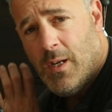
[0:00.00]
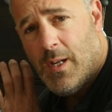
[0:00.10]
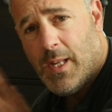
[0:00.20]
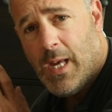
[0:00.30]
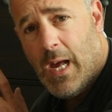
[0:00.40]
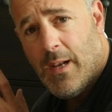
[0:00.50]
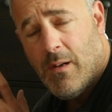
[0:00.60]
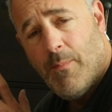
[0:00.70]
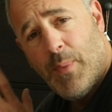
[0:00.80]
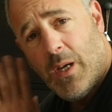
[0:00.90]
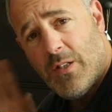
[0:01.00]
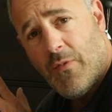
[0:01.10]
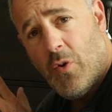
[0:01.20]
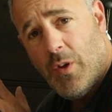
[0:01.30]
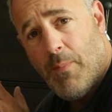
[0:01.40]
and again, because
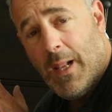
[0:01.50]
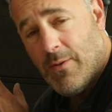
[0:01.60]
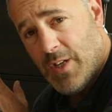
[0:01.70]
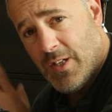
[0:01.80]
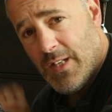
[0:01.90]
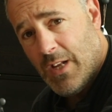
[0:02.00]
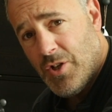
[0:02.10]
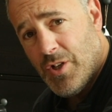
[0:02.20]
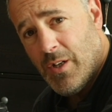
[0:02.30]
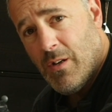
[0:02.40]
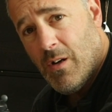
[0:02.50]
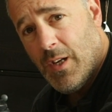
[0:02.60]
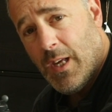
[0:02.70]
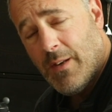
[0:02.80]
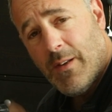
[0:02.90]
I've got the bellows extension, I'm
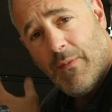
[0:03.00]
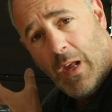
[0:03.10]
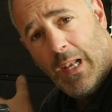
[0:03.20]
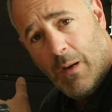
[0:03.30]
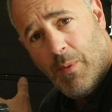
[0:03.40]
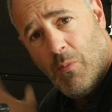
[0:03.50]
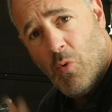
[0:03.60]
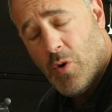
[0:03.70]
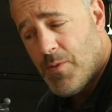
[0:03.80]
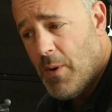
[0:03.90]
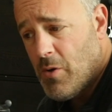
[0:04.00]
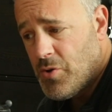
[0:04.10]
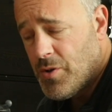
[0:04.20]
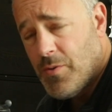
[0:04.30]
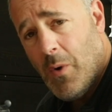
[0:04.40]
going to give it a little bit more
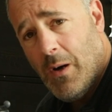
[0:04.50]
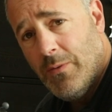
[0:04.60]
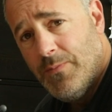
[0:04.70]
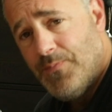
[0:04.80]
exposure as well.